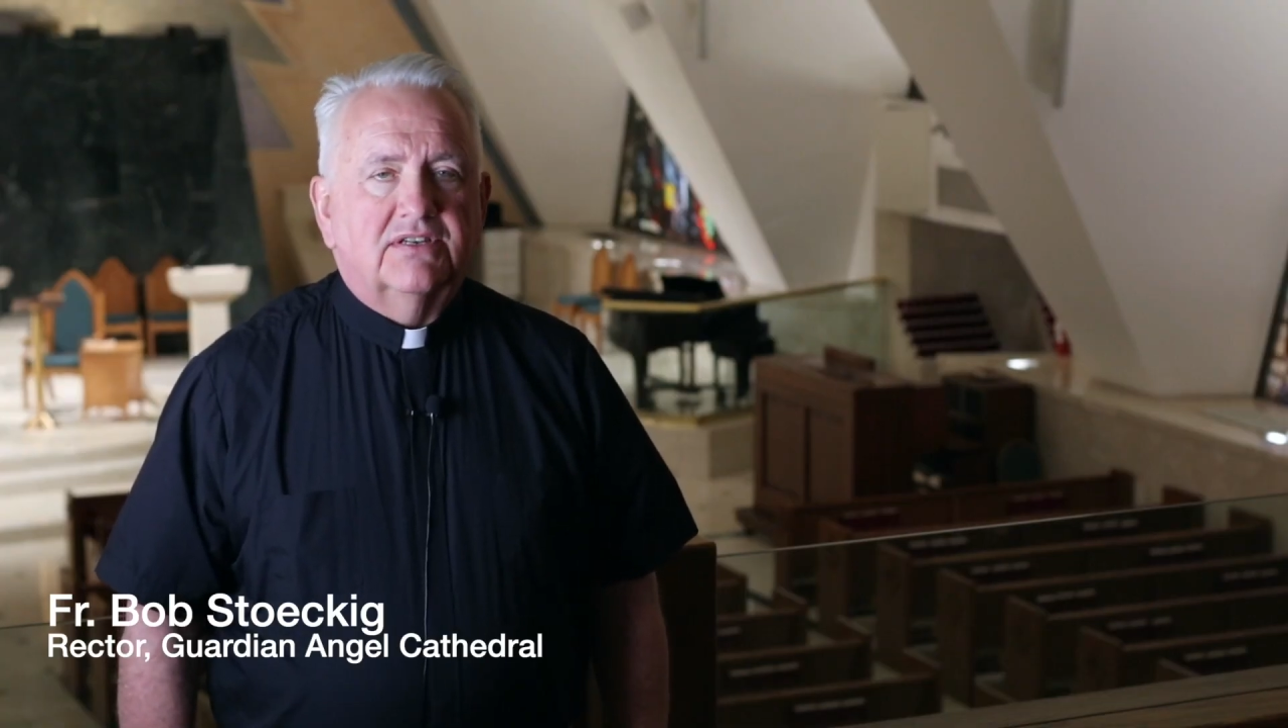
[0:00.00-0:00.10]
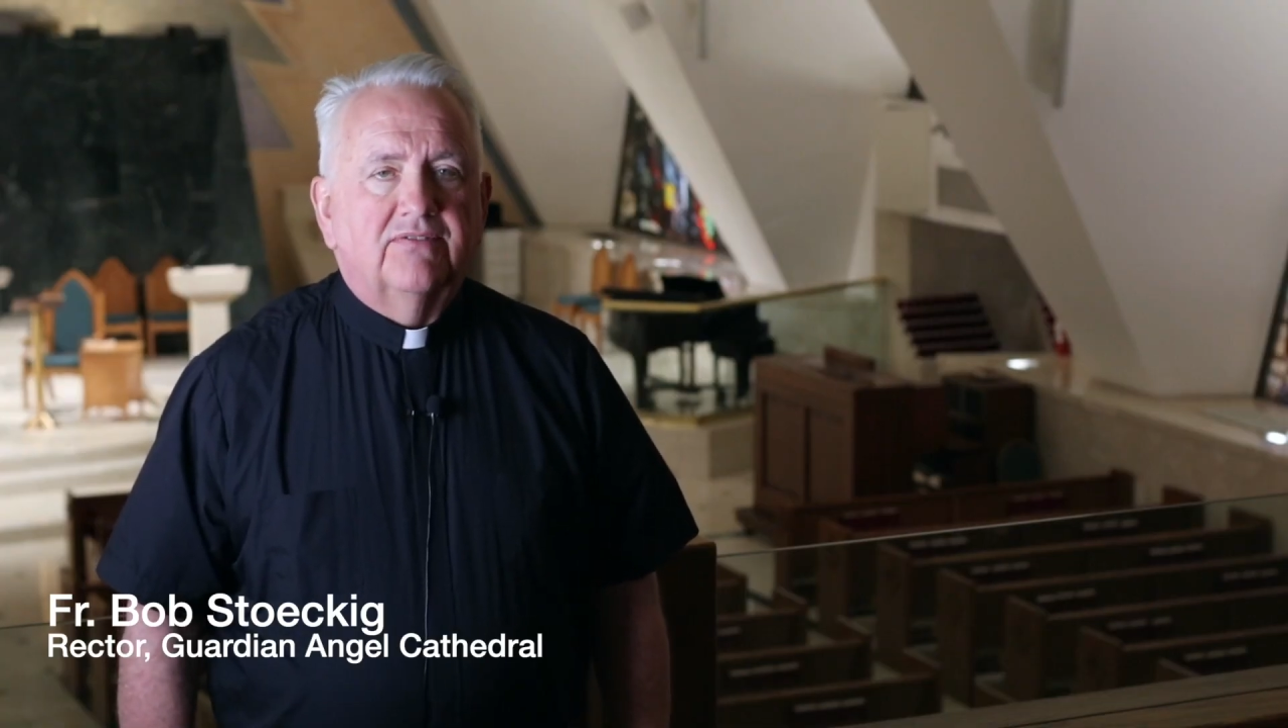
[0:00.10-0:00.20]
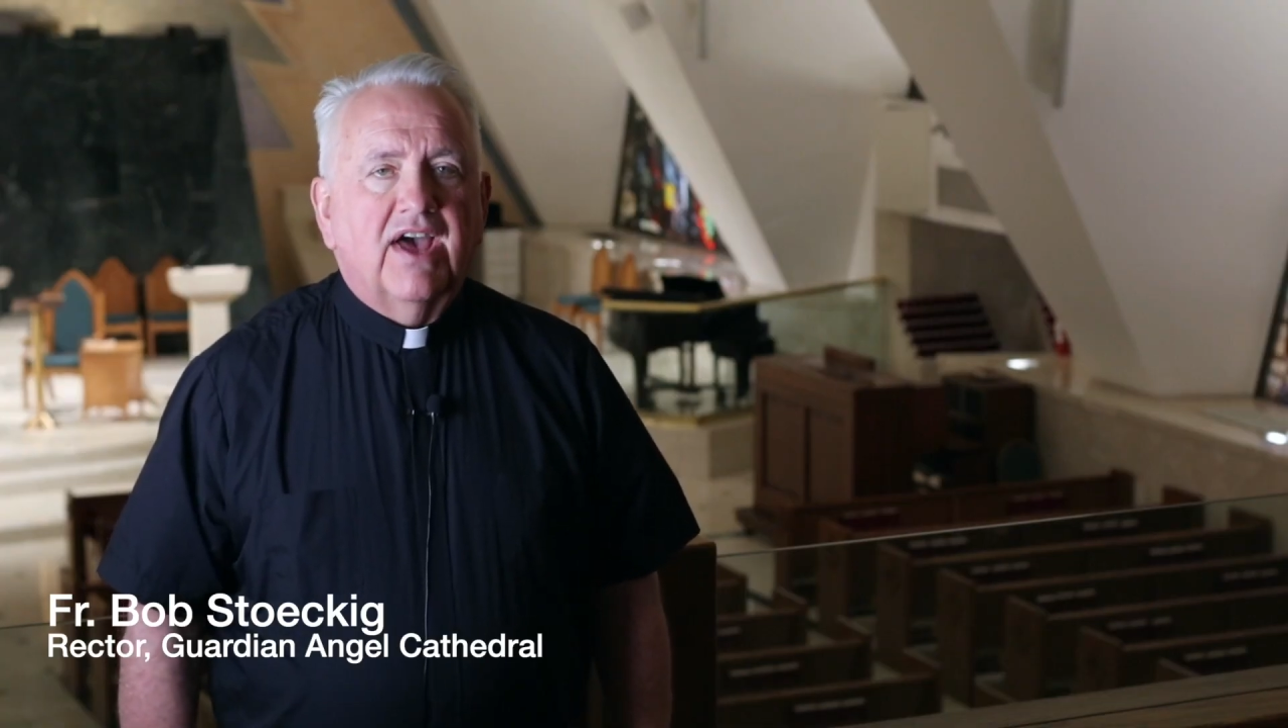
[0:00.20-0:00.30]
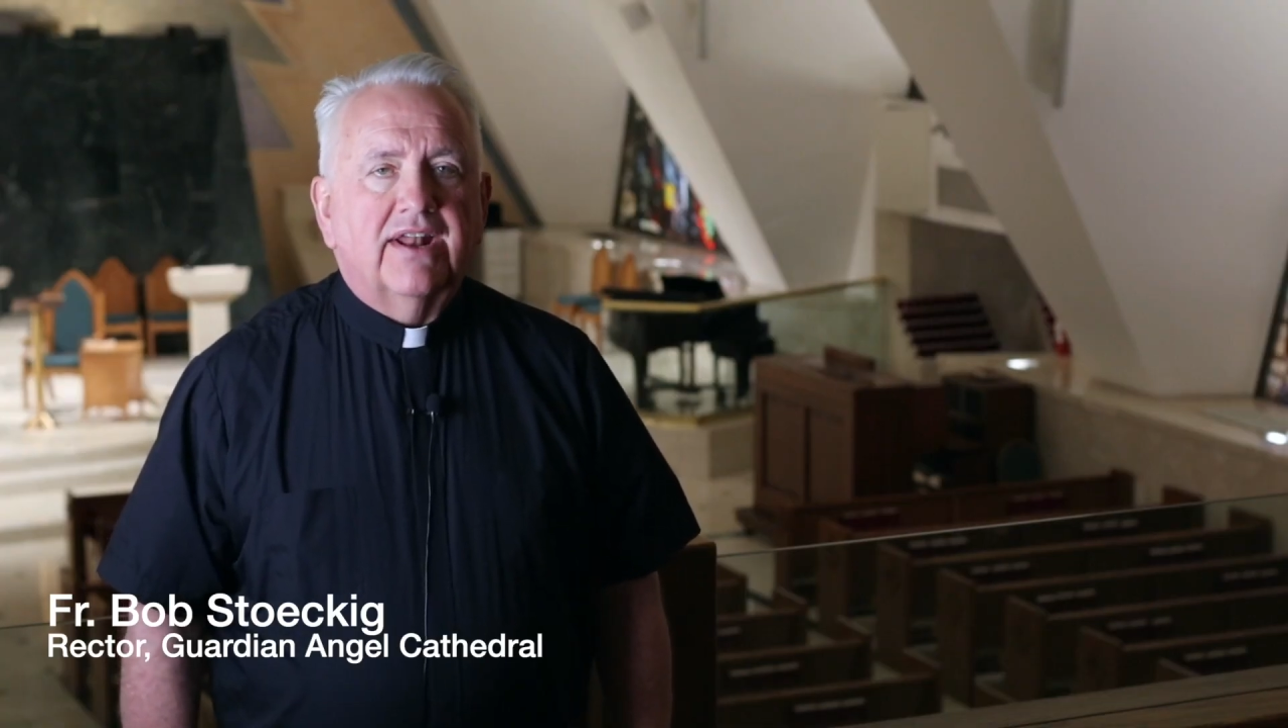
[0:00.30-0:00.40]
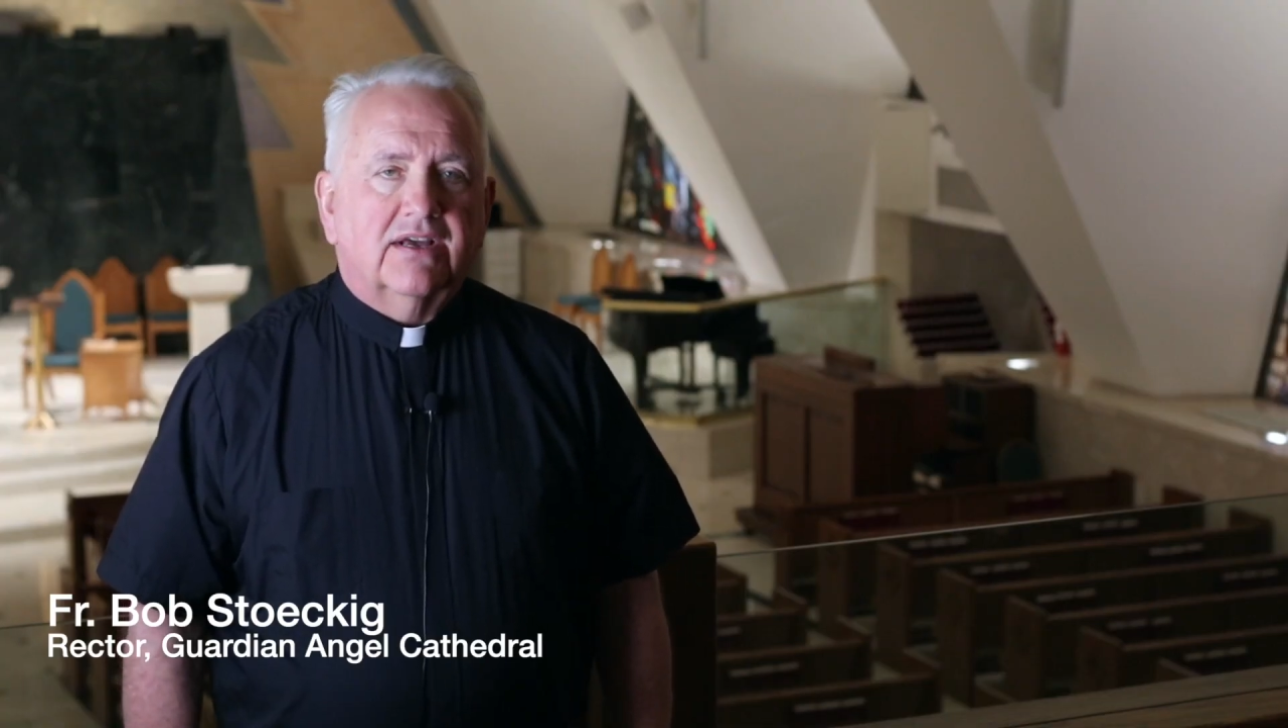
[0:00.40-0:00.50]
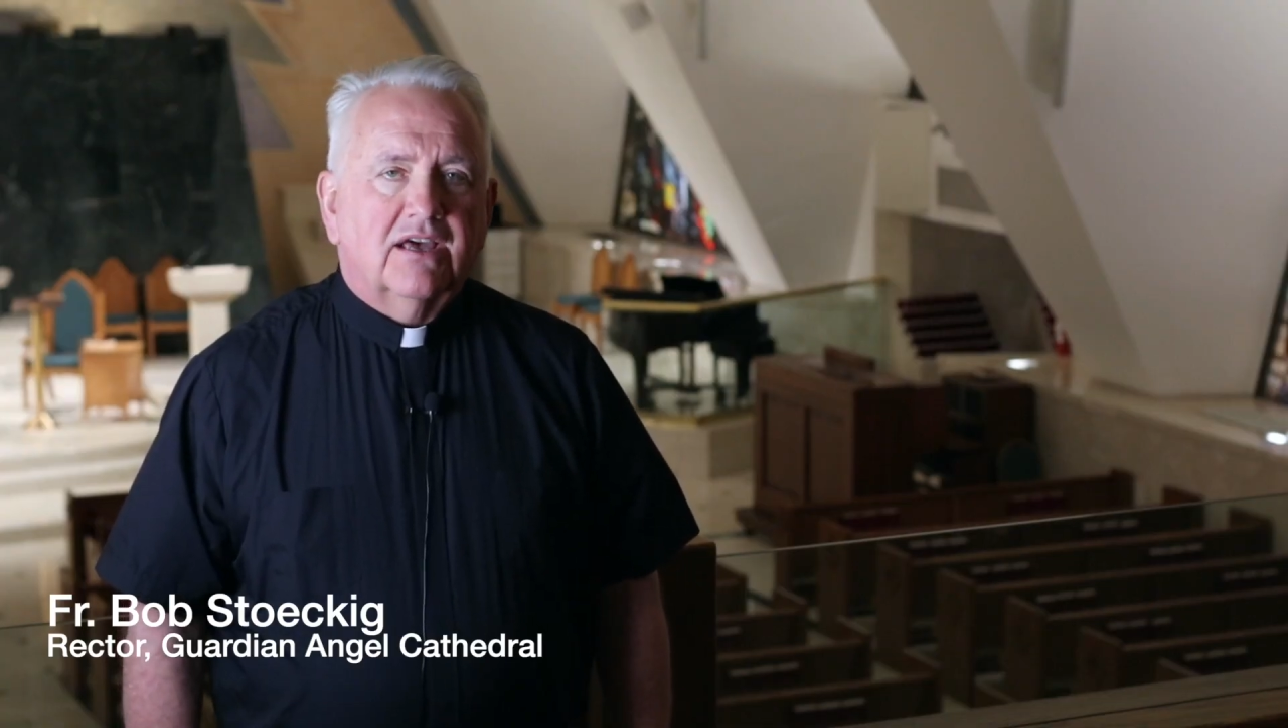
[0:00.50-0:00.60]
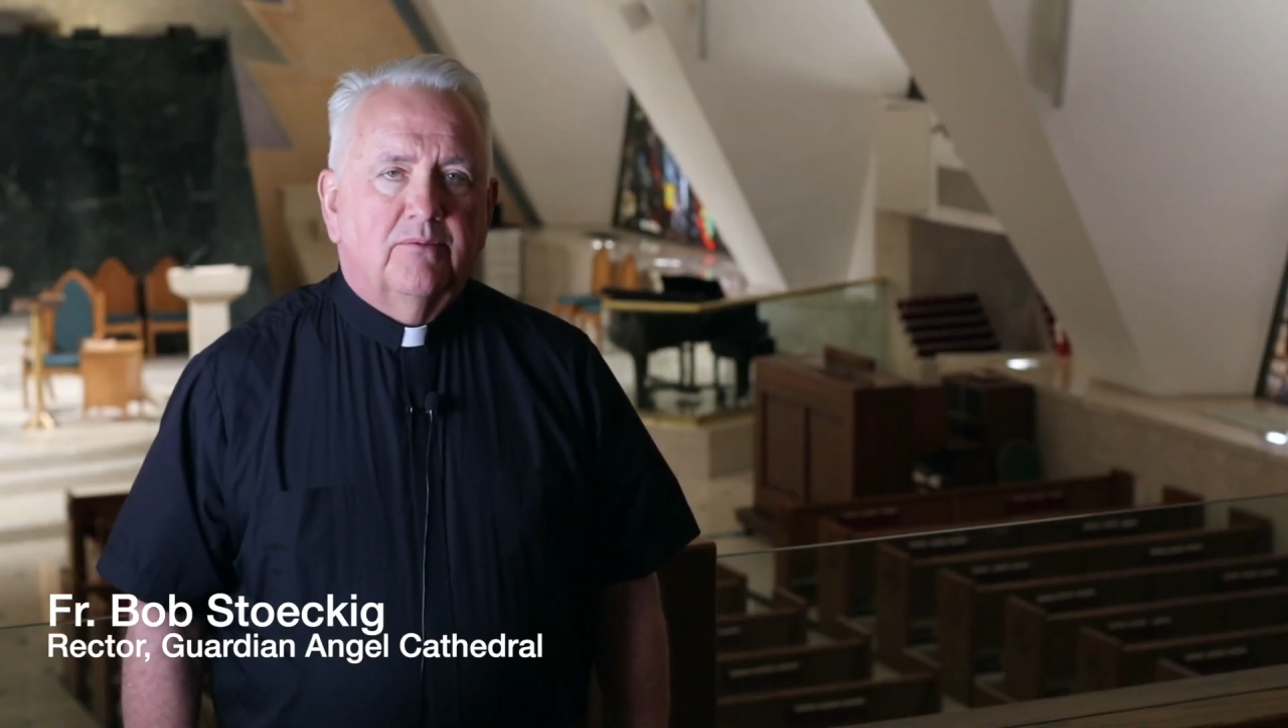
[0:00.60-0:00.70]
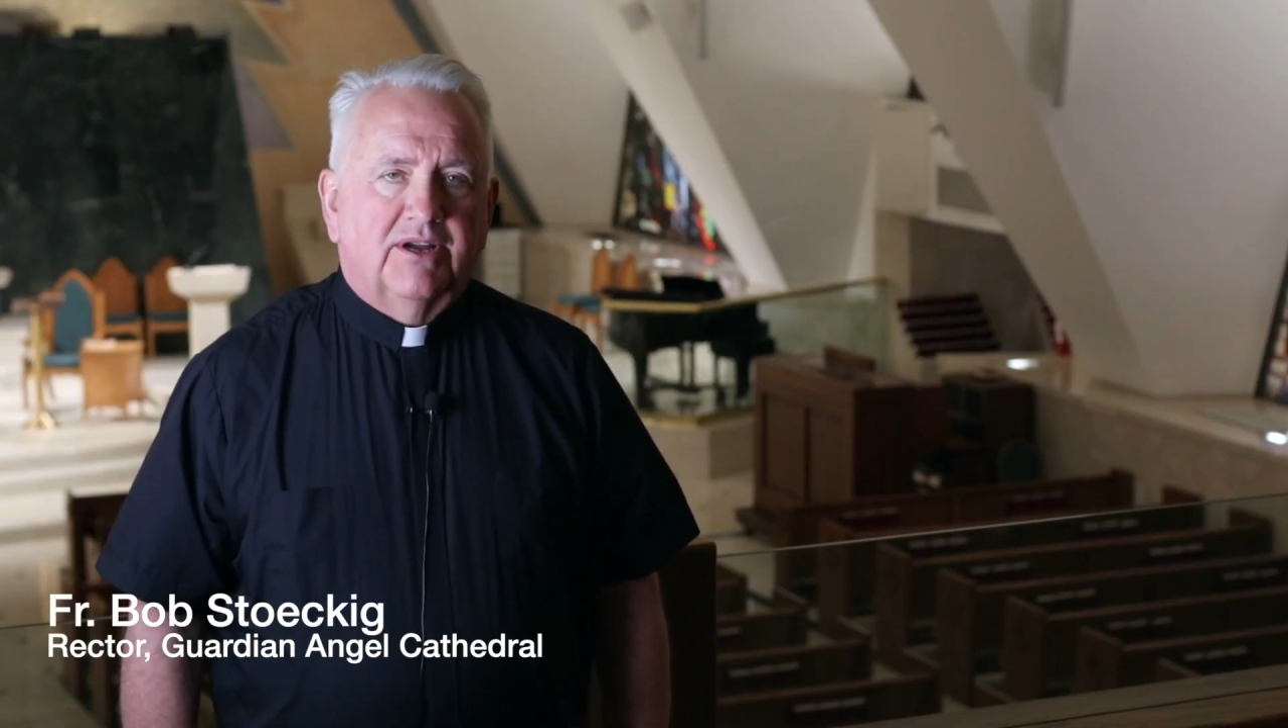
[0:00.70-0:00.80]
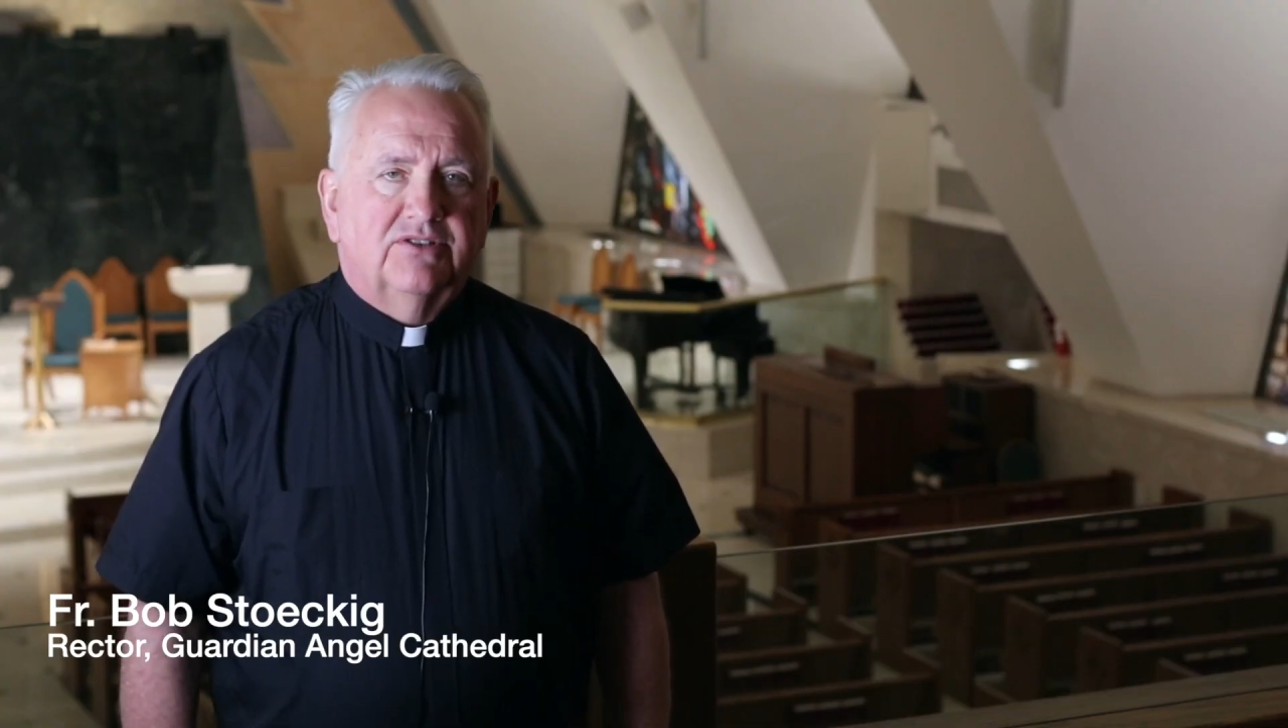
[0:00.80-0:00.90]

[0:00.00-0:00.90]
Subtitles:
Nevada, coming